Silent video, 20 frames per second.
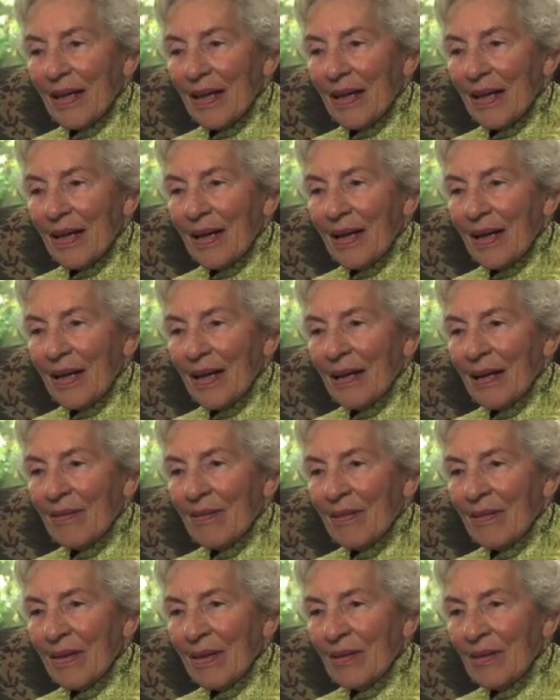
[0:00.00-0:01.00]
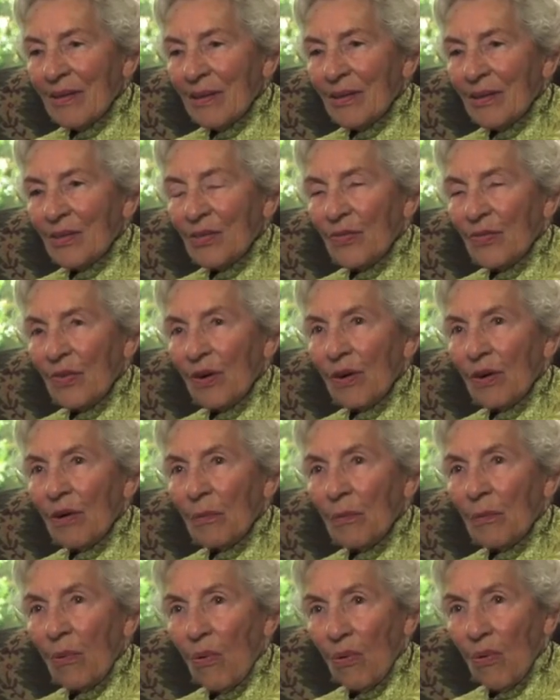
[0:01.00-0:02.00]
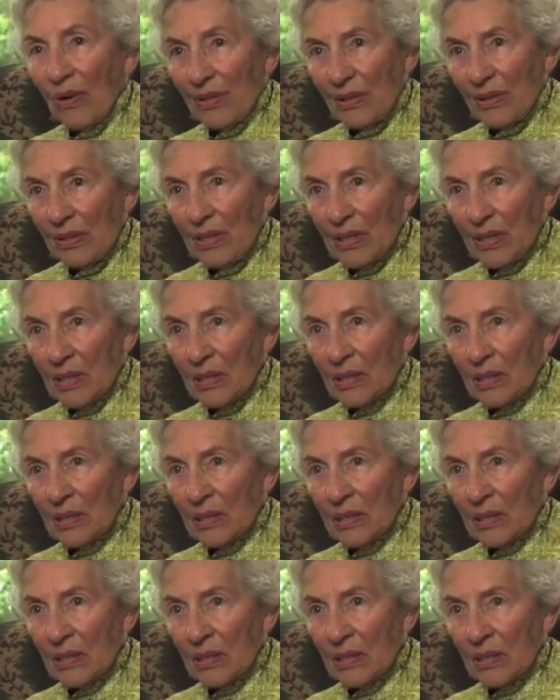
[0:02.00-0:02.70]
I think that it's very important